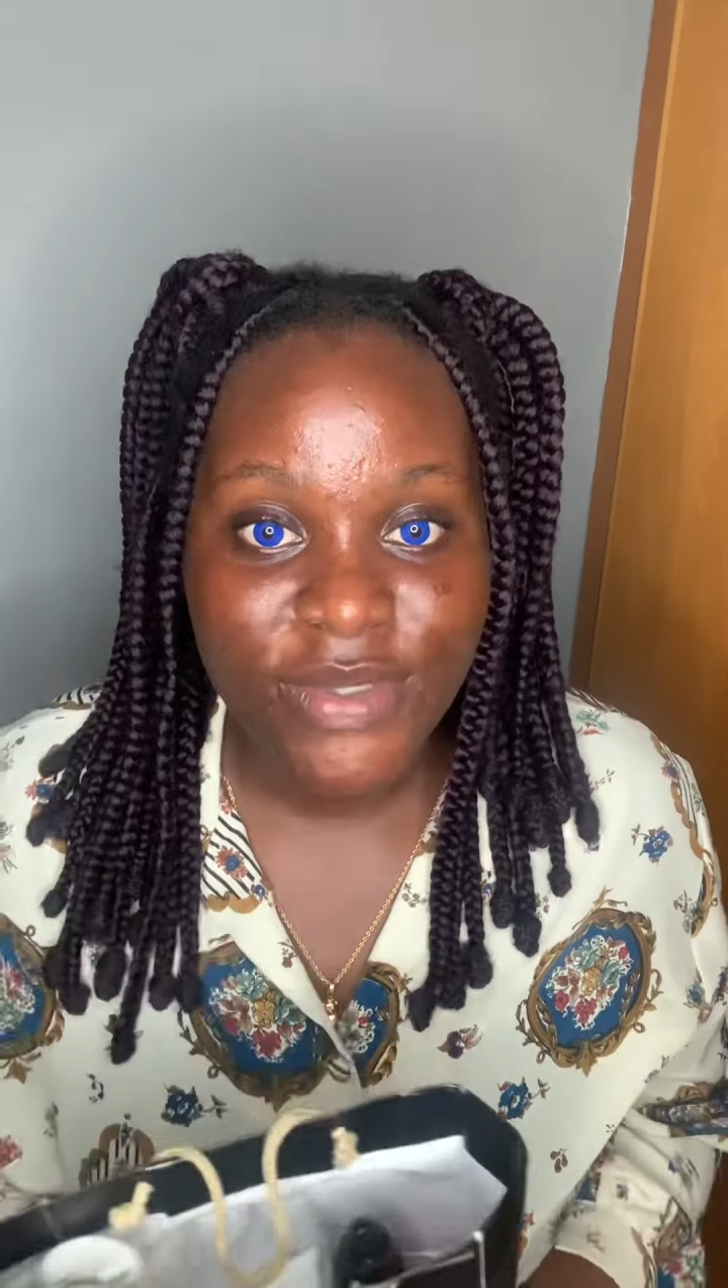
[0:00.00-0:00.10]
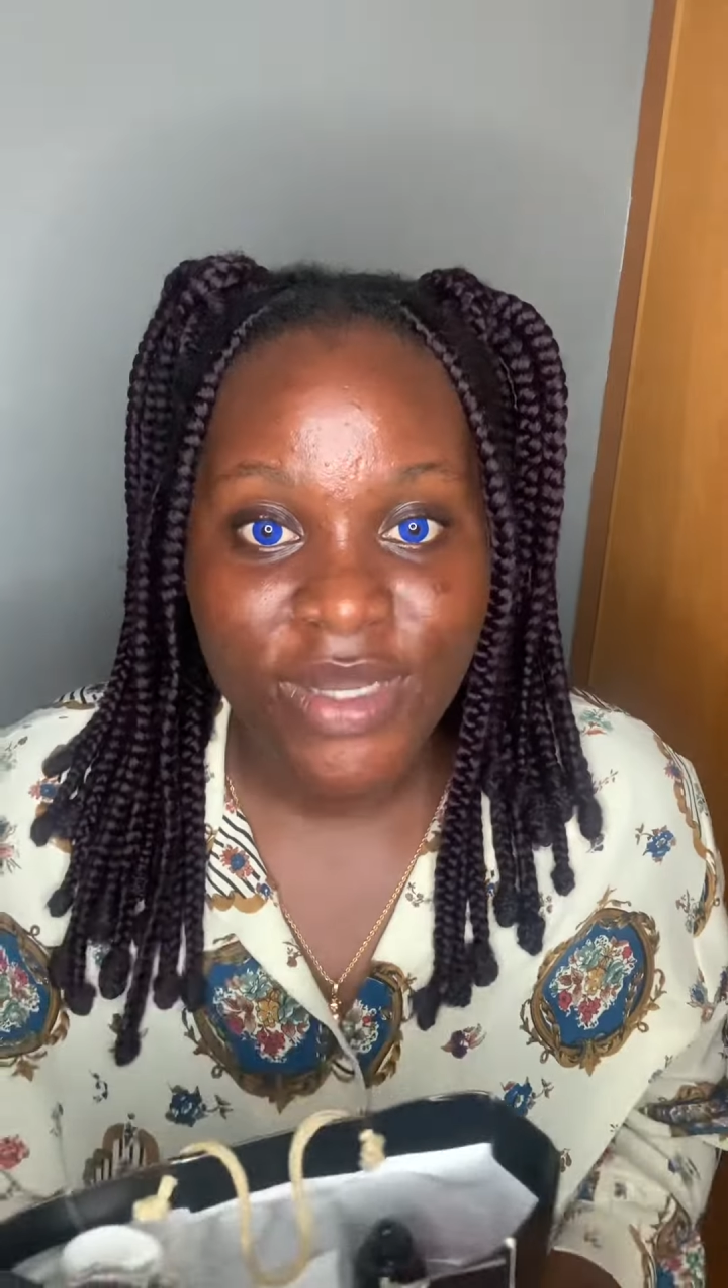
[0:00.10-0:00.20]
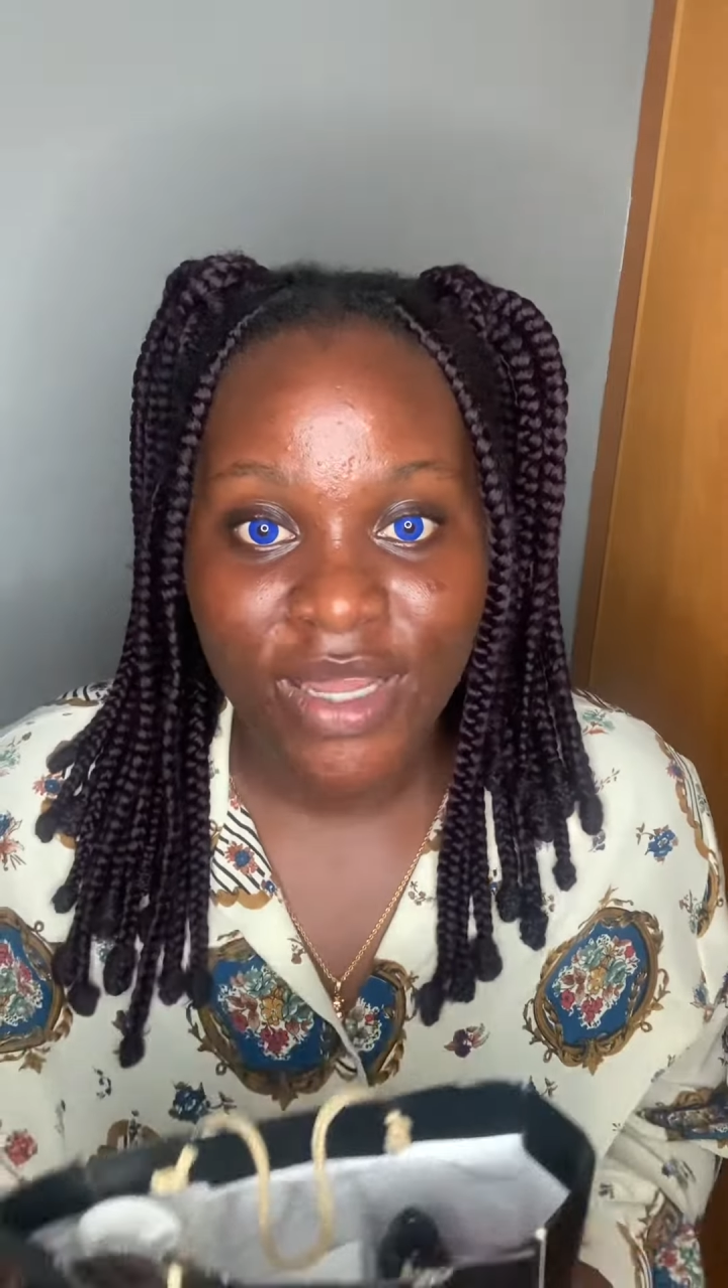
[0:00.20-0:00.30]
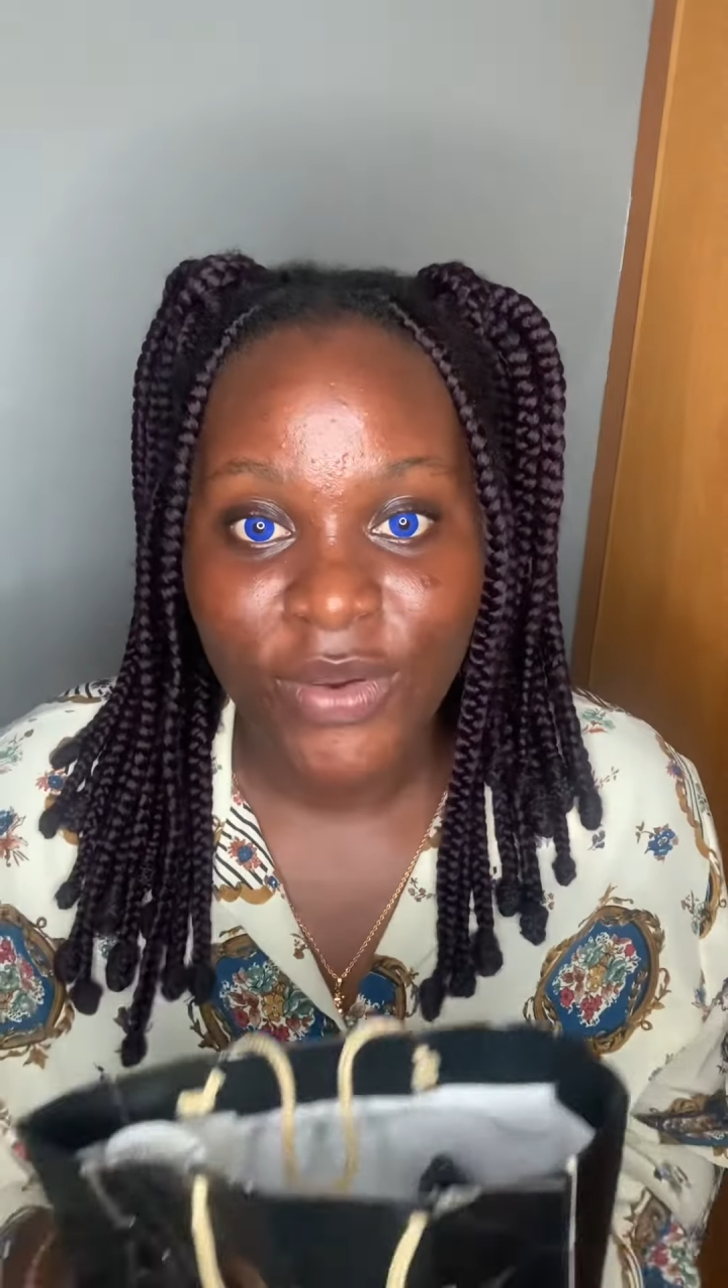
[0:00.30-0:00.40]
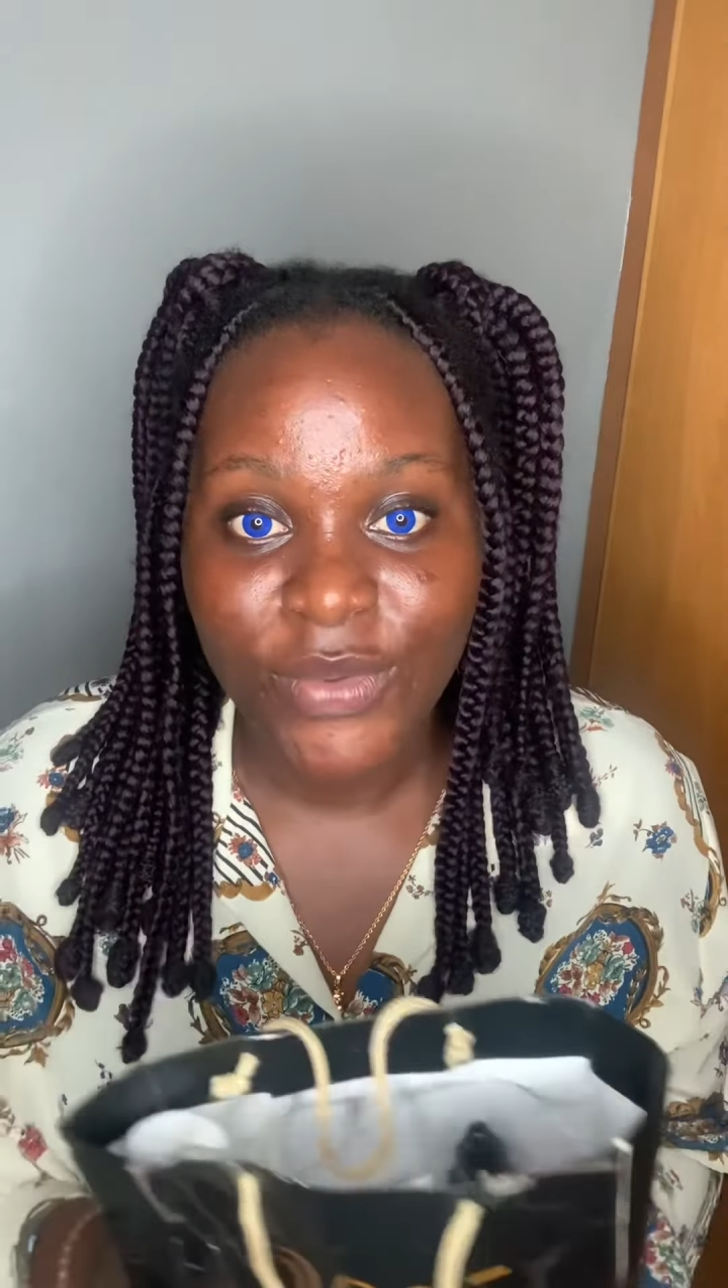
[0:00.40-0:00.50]
you
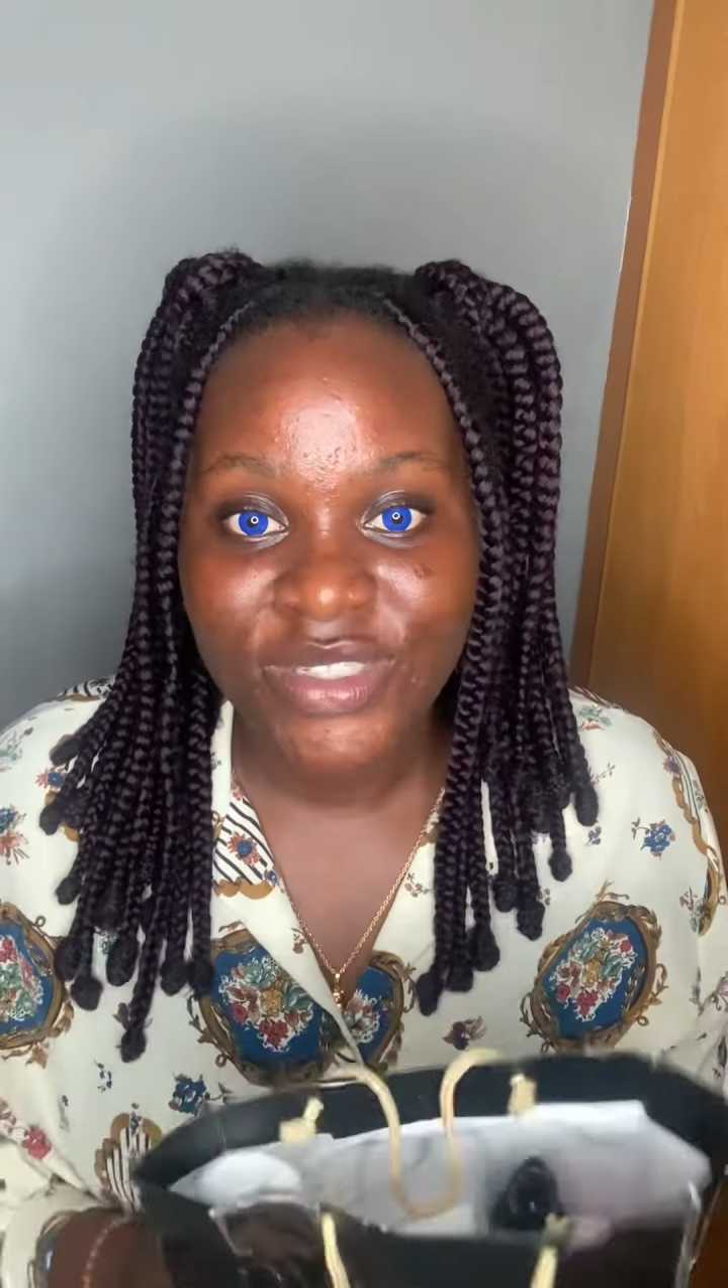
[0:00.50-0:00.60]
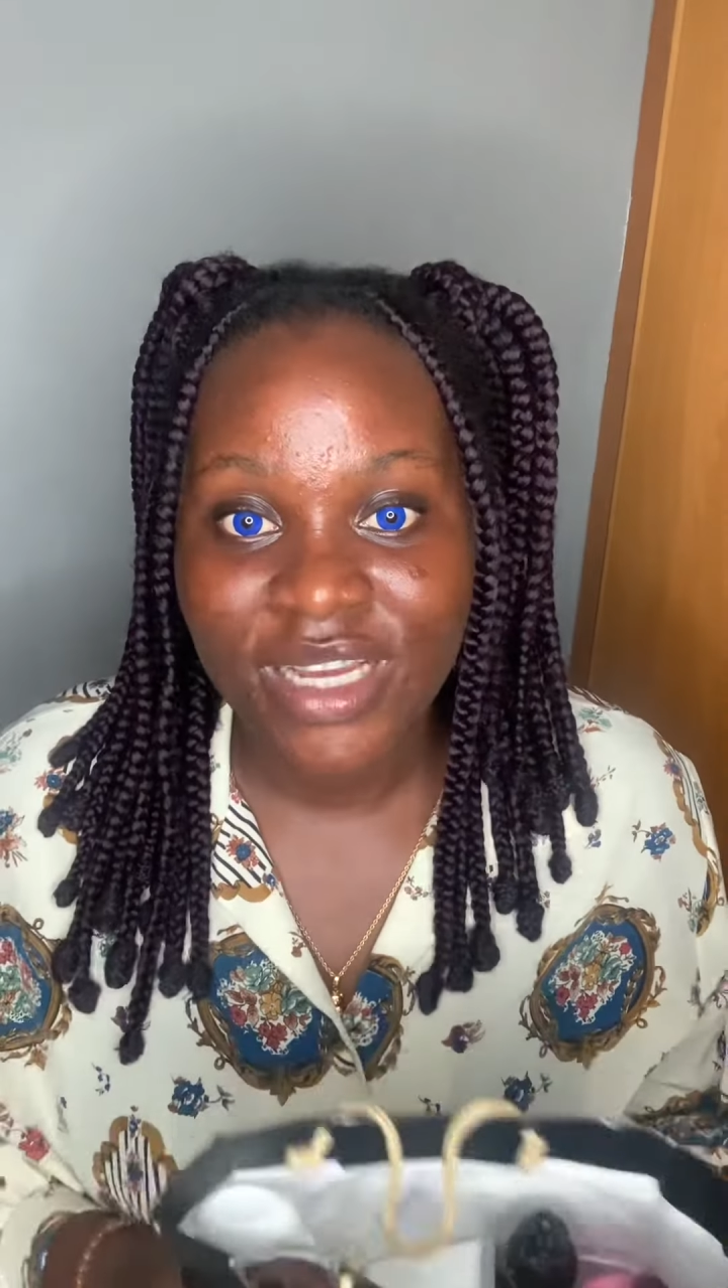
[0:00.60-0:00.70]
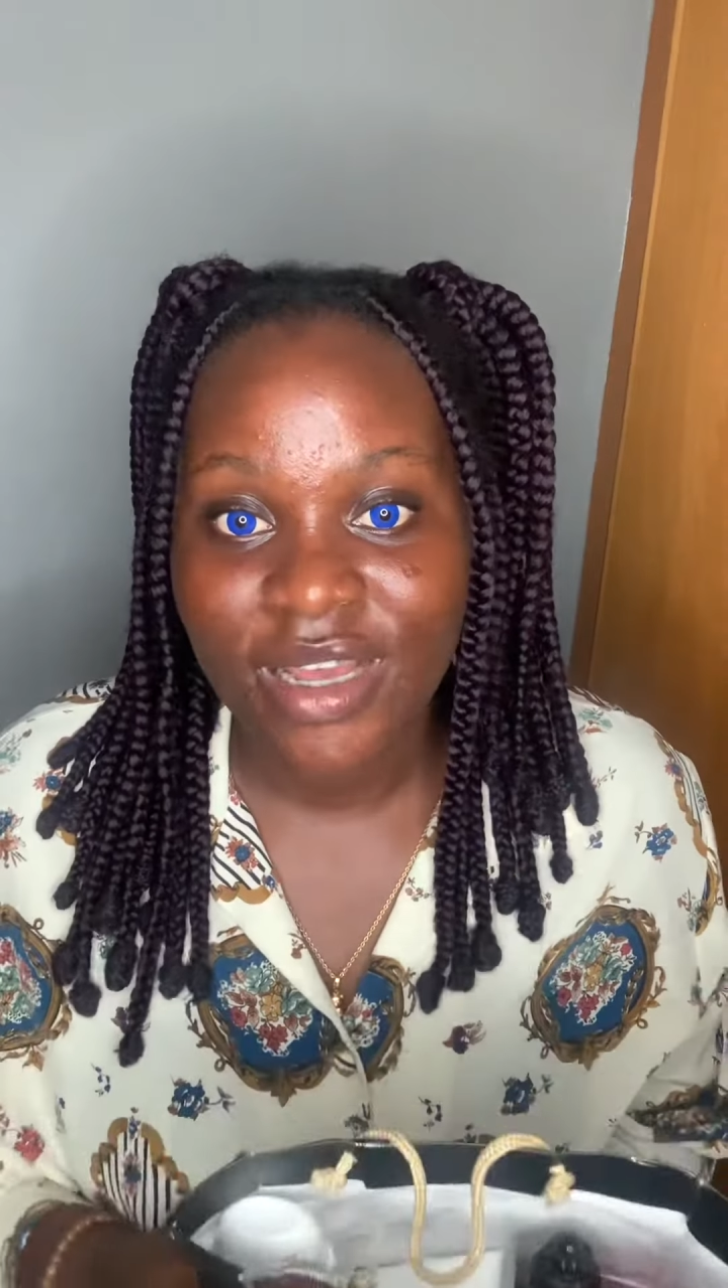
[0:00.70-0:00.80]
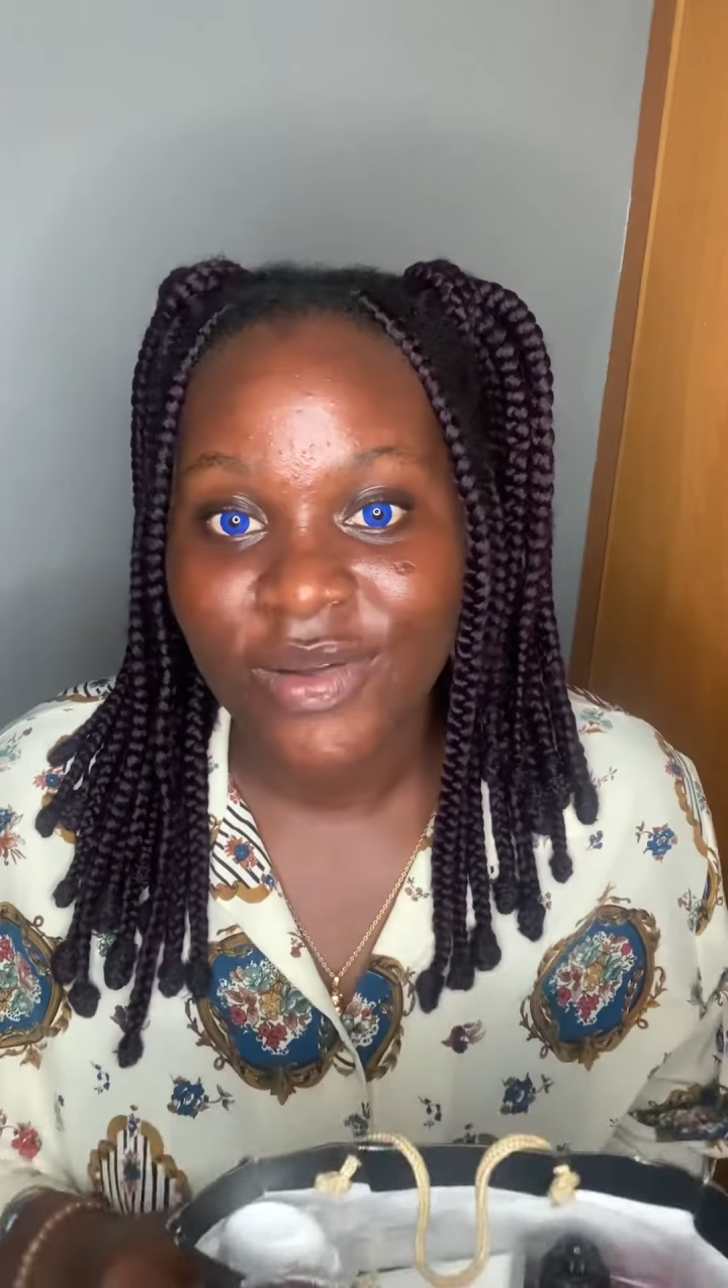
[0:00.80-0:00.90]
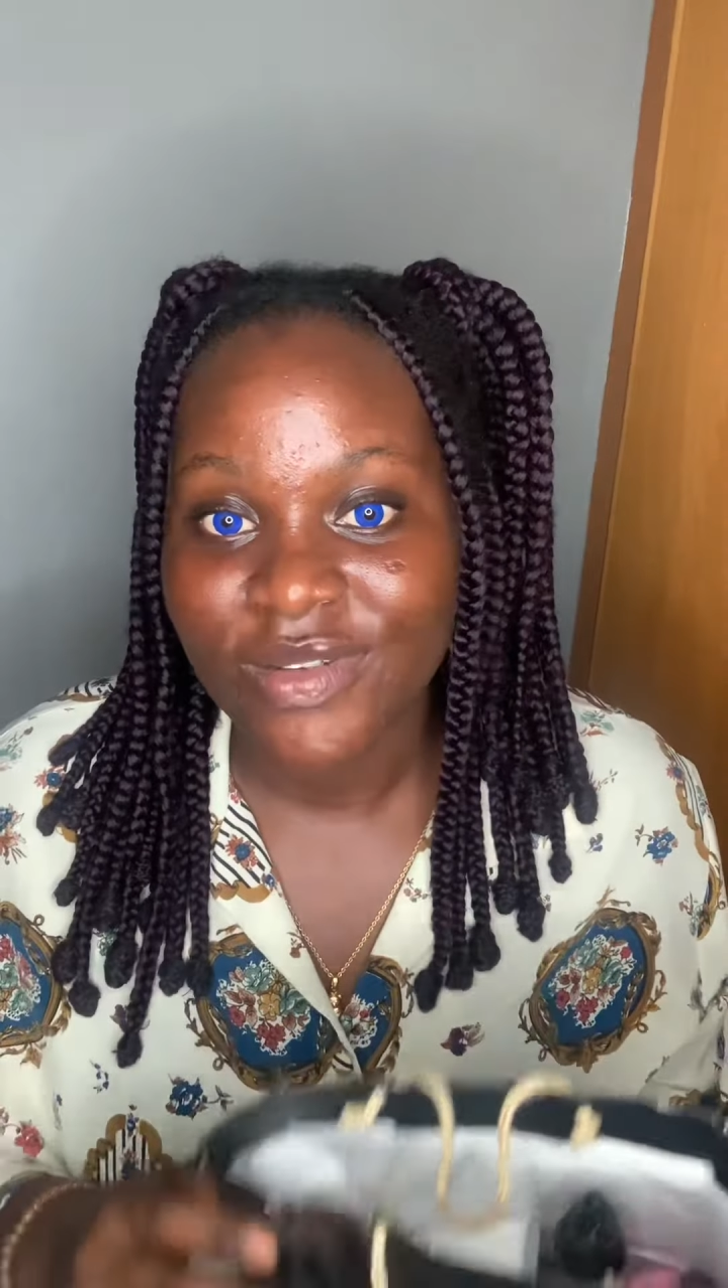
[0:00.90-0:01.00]
can go check out